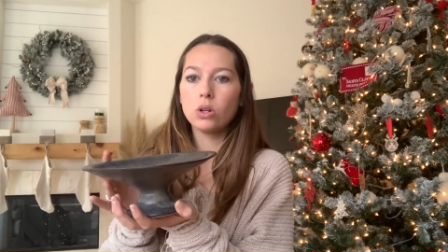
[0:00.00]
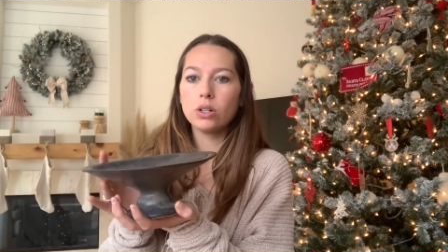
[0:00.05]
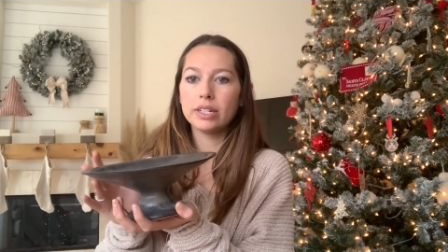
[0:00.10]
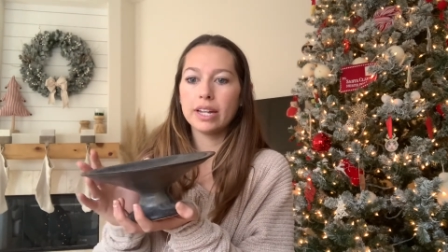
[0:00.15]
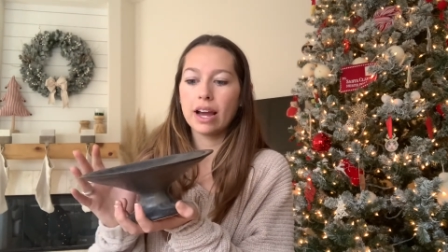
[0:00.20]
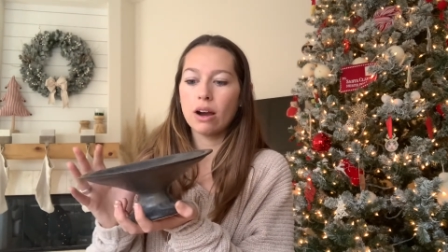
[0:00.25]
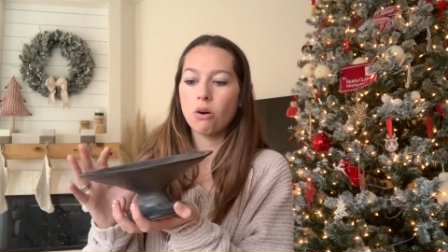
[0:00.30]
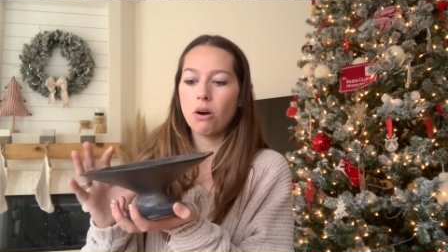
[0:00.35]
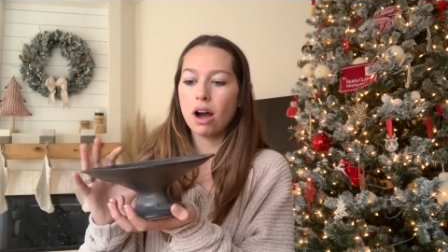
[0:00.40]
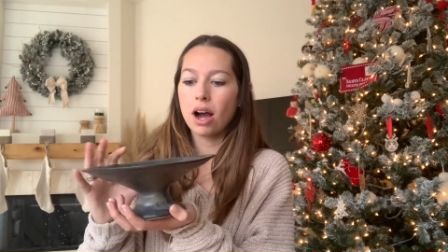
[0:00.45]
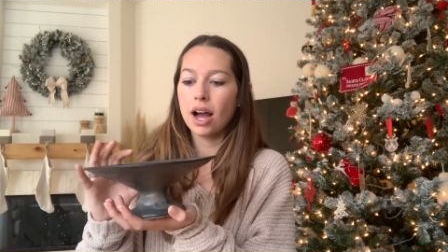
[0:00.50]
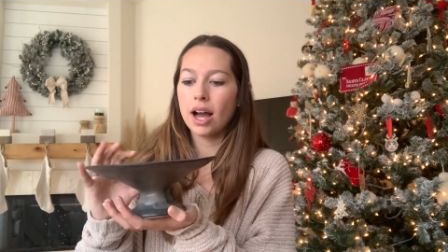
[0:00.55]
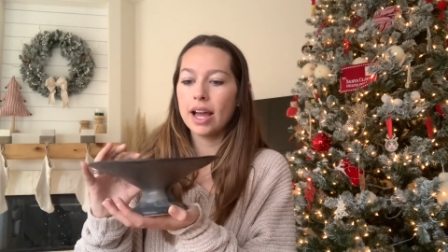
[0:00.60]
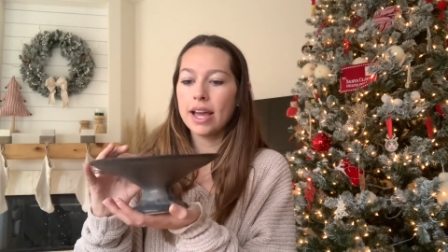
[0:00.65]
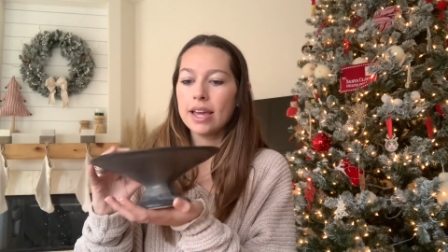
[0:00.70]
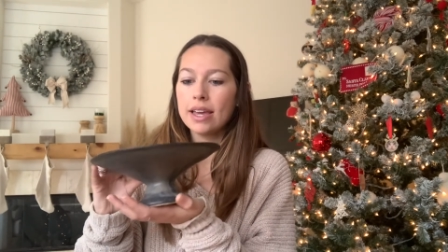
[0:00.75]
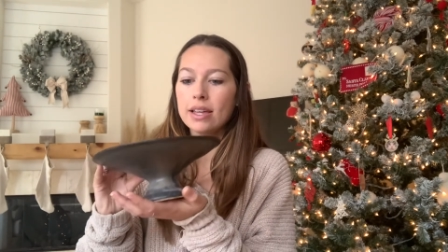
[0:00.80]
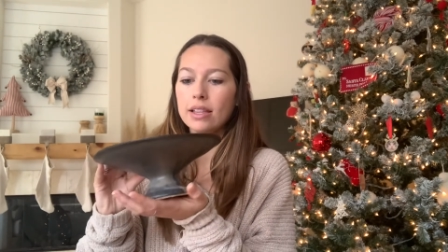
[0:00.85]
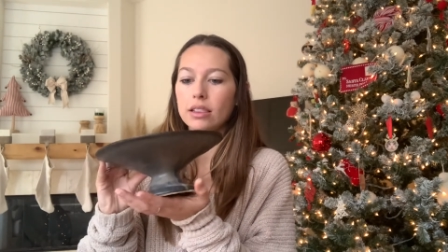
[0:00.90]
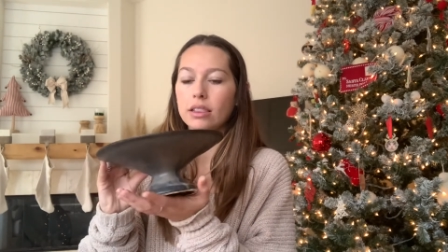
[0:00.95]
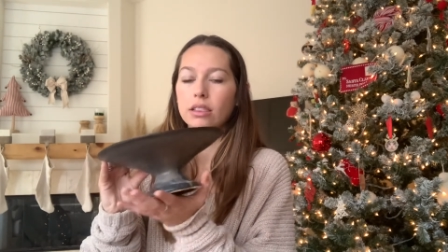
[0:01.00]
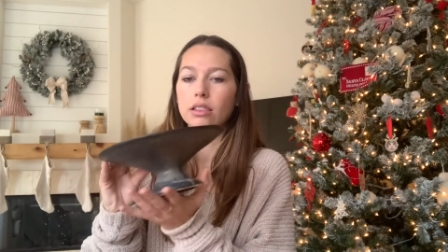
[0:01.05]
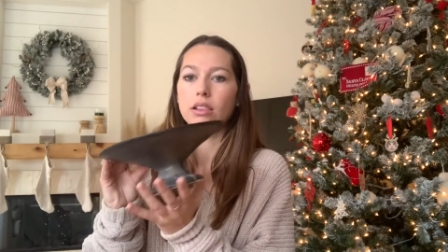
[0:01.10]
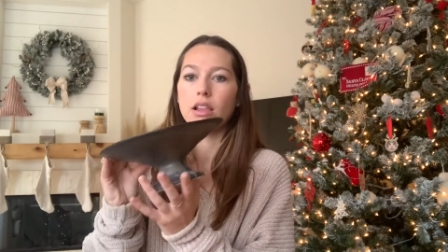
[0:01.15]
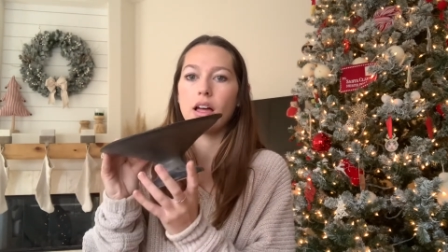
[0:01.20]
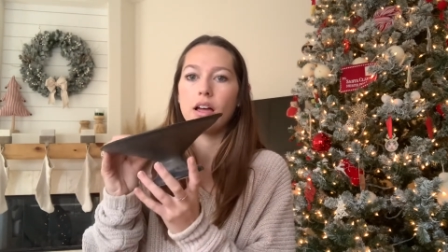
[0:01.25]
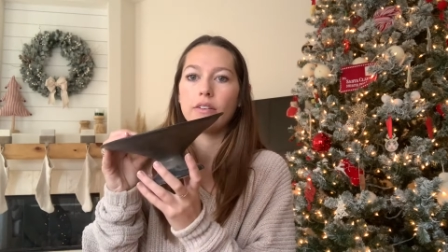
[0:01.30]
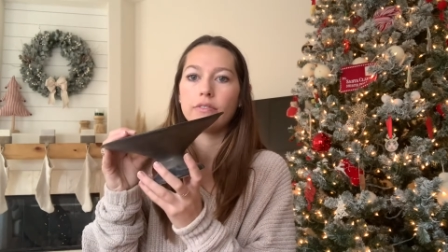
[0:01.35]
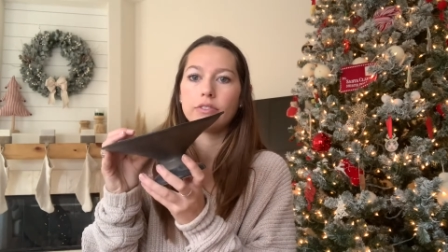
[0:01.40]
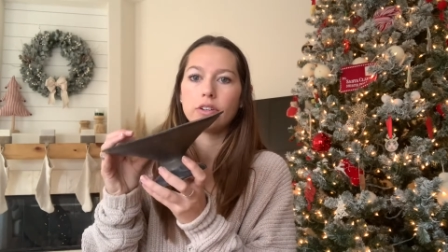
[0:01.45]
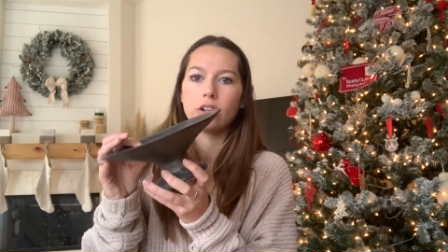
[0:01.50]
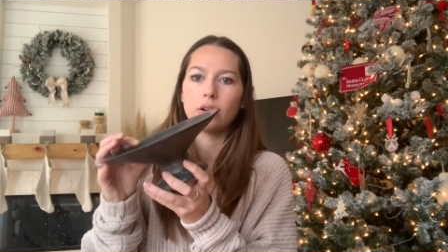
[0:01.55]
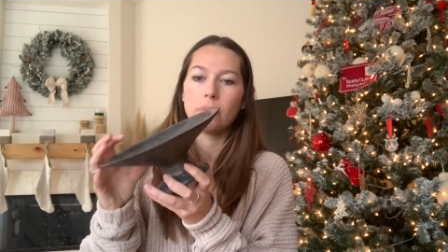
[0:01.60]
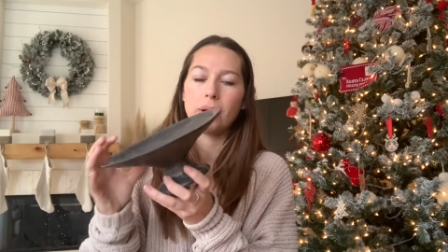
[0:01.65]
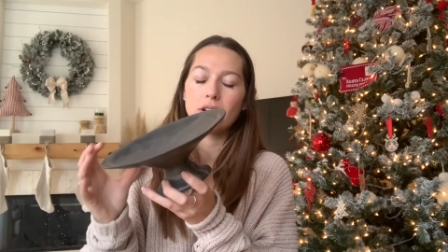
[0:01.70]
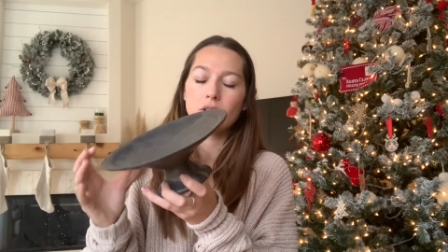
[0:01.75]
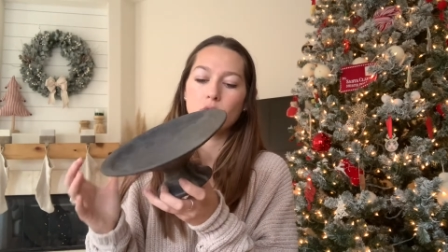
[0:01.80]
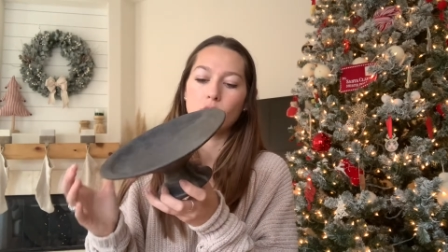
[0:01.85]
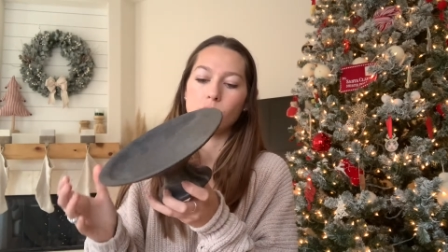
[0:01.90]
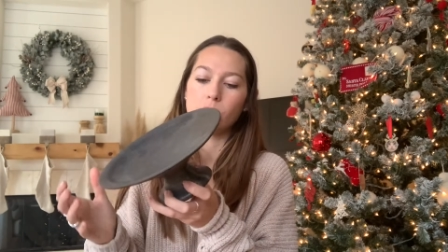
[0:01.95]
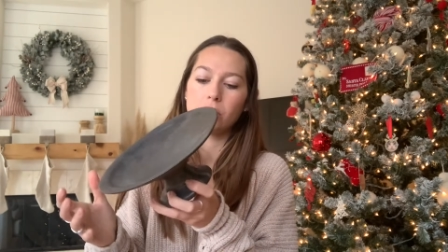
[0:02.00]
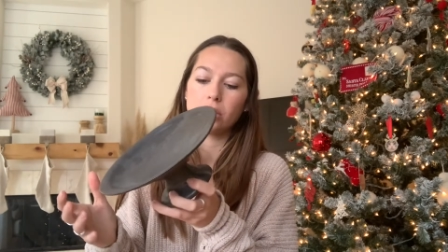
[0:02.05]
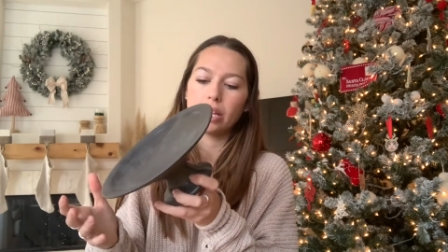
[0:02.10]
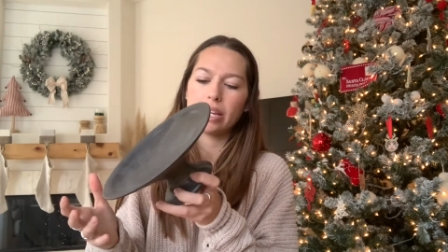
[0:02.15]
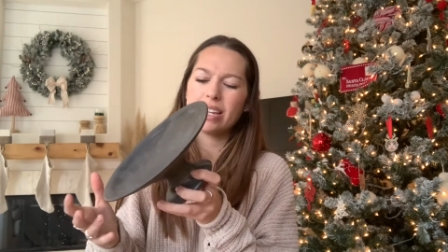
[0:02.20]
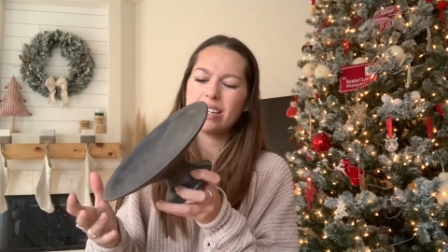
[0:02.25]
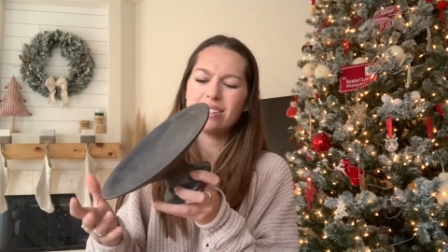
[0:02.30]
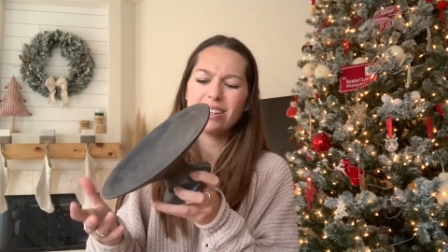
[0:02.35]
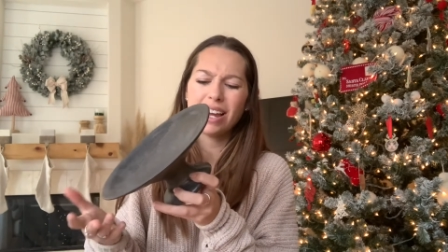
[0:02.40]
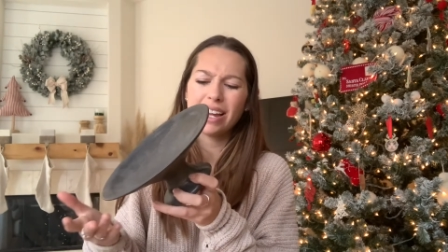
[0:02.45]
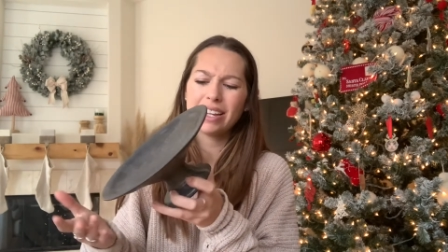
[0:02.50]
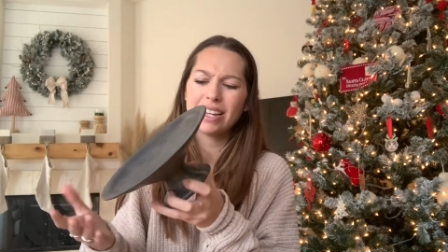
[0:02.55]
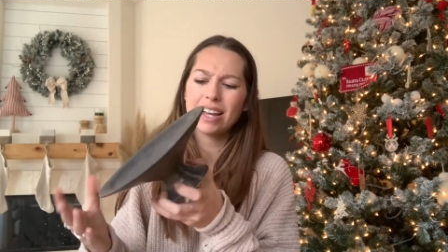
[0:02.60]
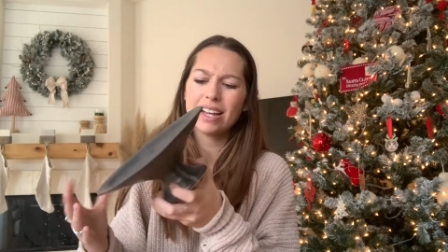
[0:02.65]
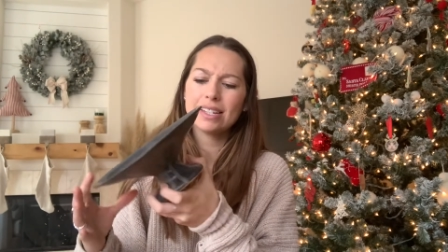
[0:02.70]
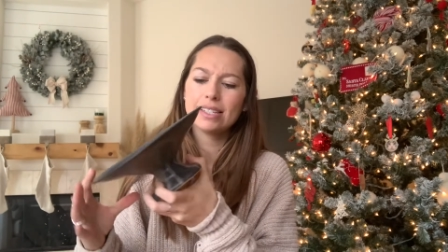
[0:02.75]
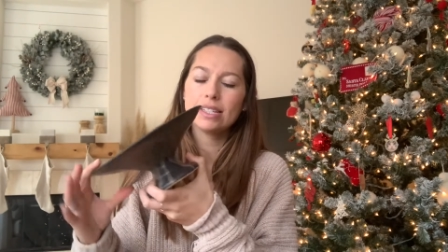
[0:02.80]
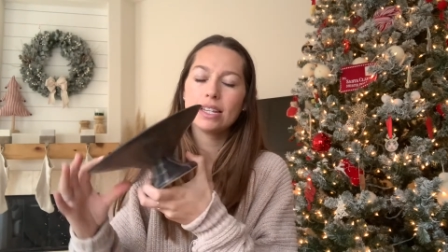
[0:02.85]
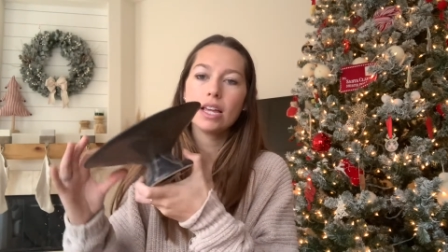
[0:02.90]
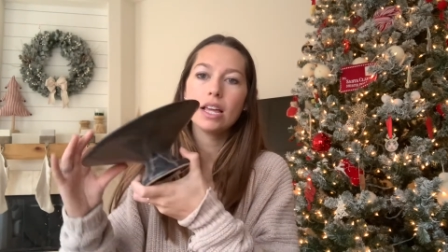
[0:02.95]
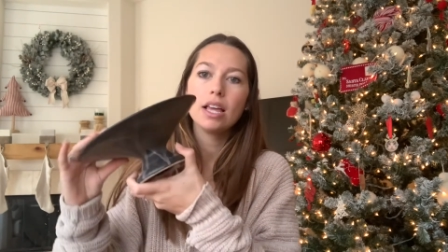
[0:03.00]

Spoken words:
Now I love, or pedestal plate, I guess.